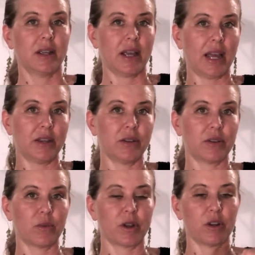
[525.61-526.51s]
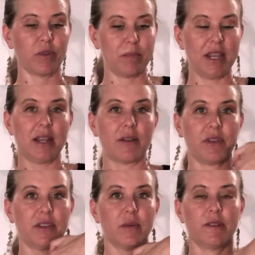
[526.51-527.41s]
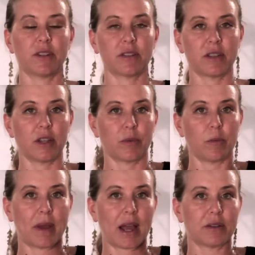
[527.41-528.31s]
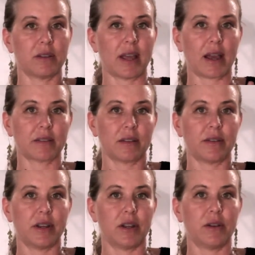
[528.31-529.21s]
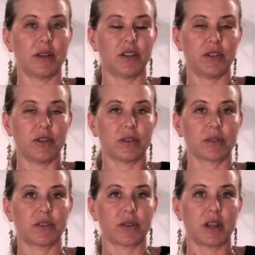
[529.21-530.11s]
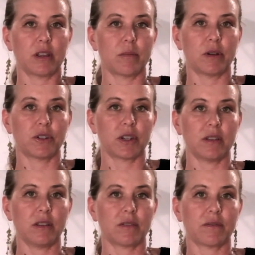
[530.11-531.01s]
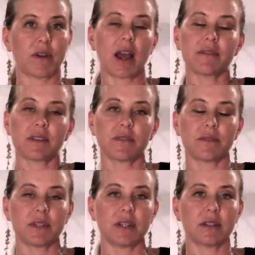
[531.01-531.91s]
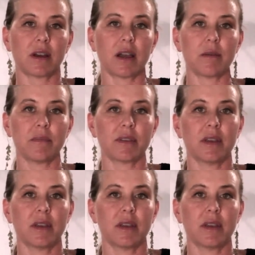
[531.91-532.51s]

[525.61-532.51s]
And so we're going to repeat everything we've just done. Go back to the axillary node and do your circular motions 5 to 15 times.